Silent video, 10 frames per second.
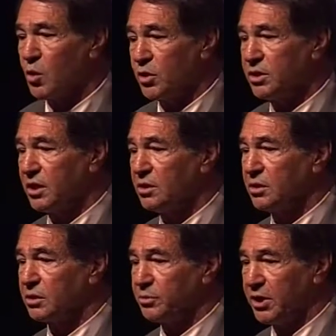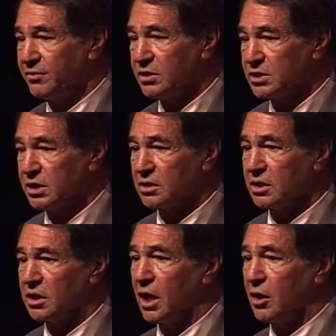We think that the private
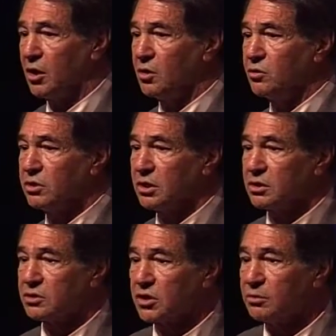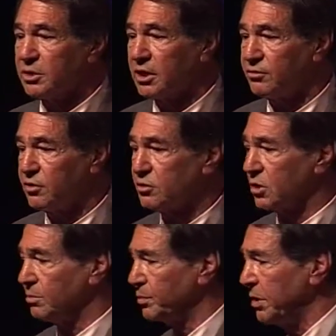sector alone can determine that future.